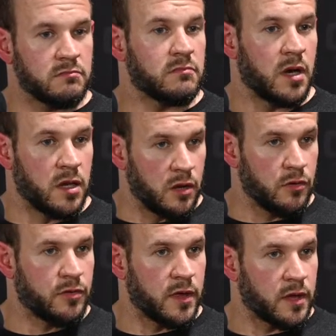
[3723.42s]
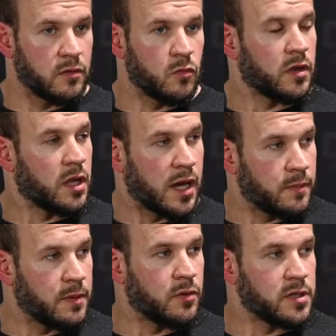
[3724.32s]
another thing with a lot of
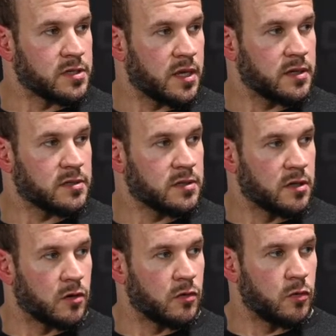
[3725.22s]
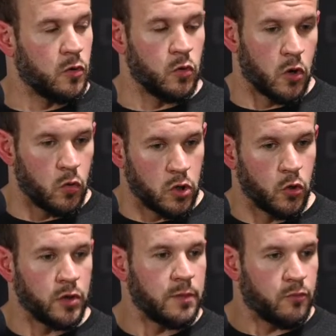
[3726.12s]
people these days, who don't
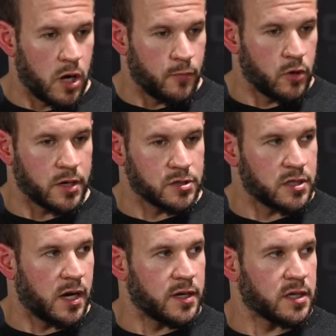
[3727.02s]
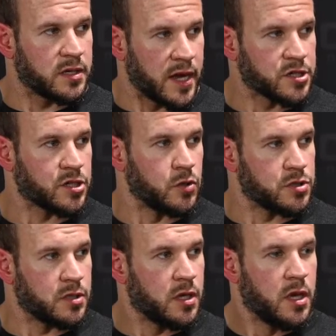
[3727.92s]
learn the proper exercise and
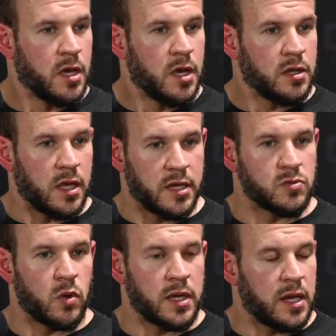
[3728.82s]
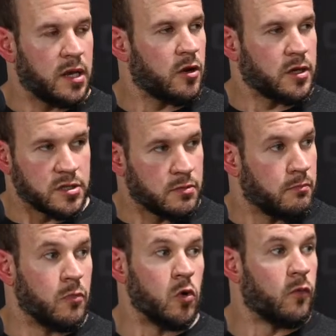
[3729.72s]
execution. They just want to get in there and just
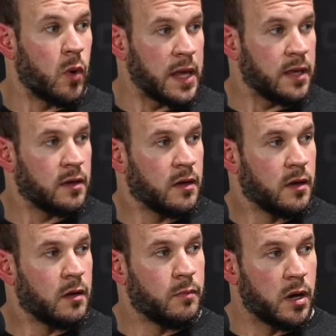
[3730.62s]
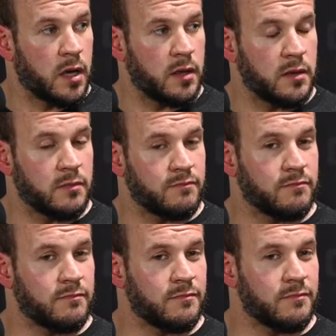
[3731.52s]
move weight, but
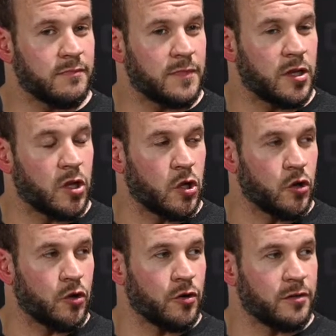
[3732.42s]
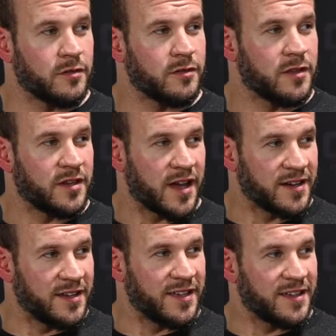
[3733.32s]
learn the
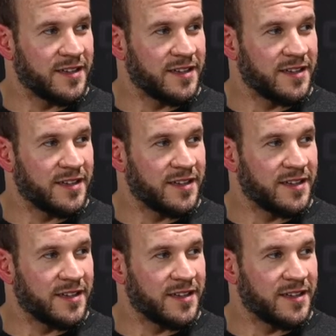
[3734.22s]
technique.